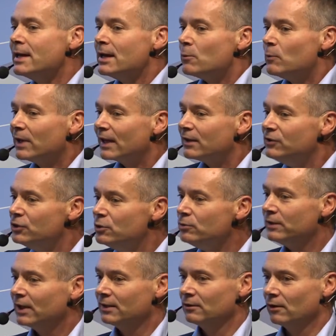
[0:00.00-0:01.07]
We get new
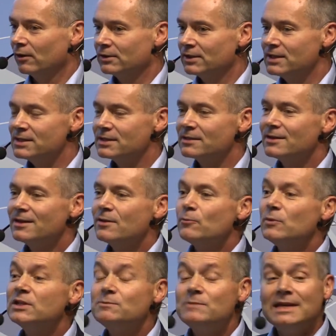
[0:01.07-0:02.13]
technologies,
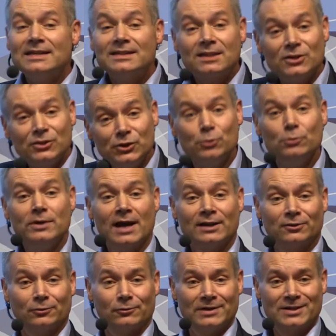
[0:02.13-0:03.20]
which means new
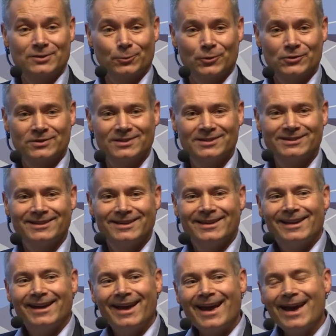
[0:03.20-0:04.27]
natural resources,
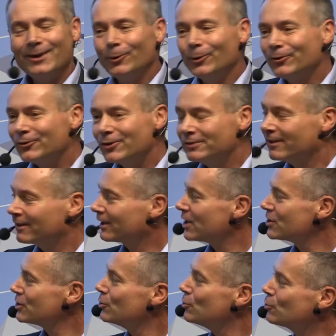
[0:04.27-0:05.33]
and also a
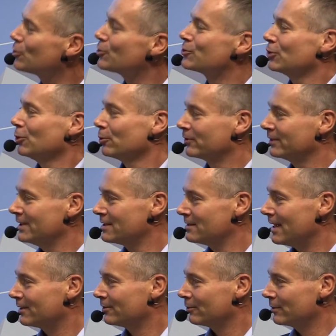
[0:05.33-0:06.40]
discussion who controls these
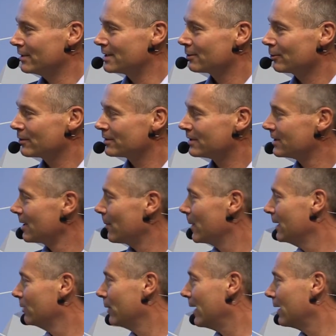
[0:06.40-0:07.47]
natural resources. I
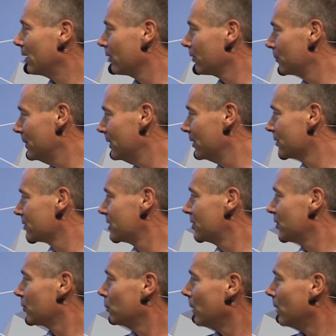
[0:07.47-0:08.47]
mean, rare earth minerals is just